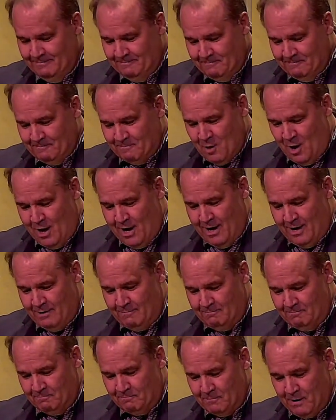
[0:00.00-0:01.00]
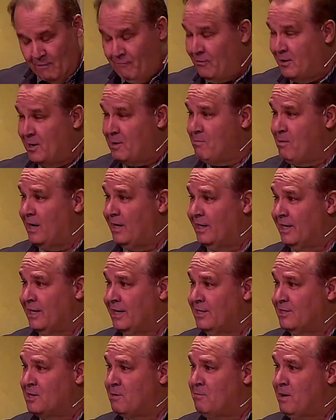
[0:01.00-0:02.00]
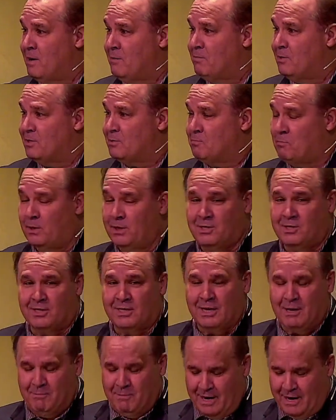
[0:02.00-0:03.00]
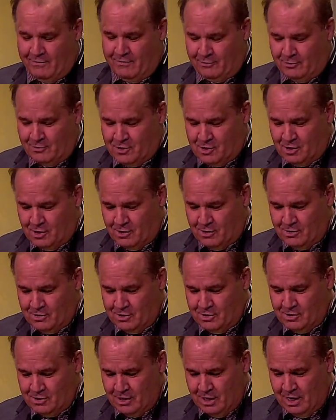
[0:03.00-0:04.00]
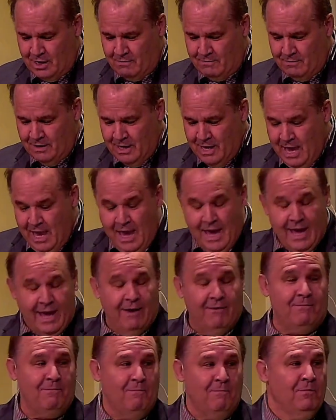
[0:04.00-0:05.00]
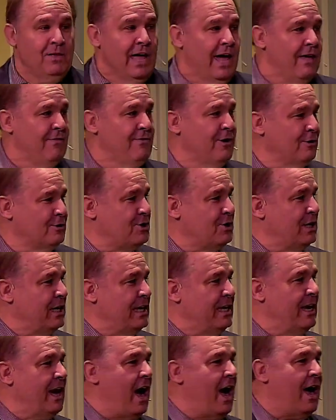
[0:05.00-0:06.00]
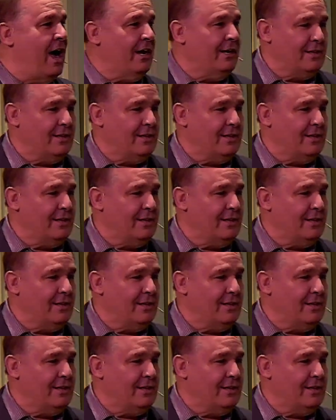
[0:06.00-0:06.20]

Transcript: If anybody is a member, please see me after church. There's the yacht